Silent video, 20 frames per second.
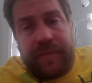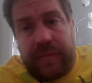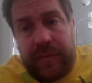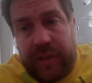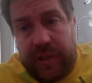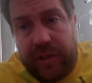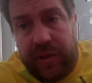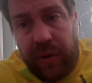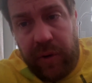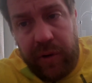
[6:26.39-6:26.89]

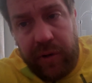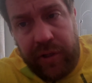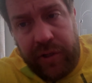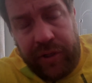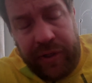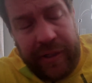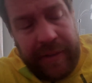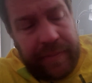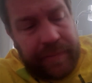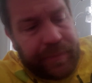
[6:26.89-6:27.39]
storage
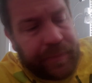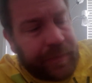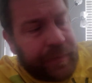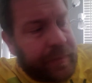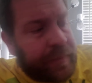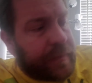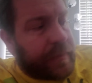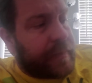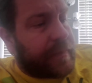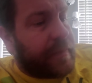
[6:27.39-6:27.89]
unit,
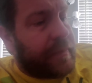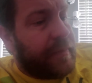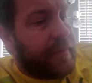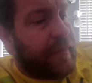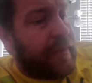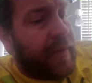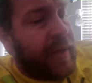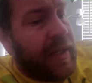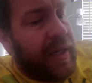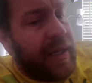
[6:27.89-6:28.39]

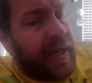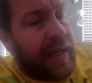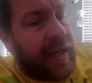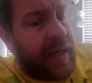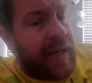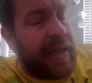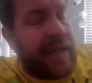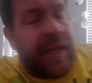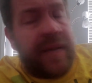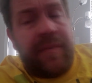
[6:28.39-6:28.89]
and
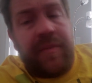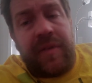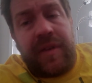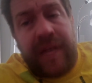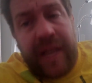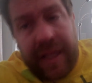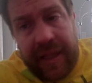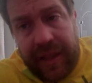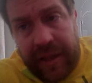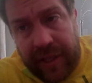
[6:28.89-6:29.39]
I am
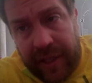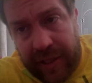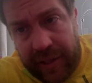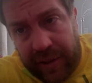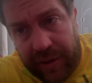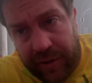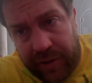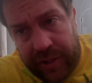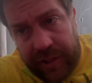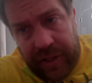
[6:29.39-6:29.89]
deathly
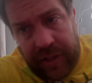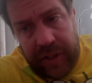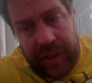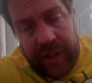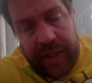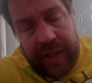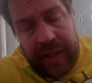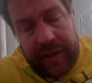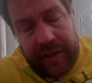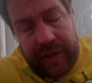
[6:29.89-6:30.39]
allergic to
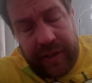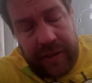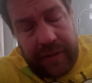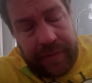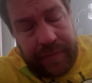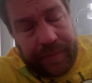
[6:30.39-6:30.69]
dust.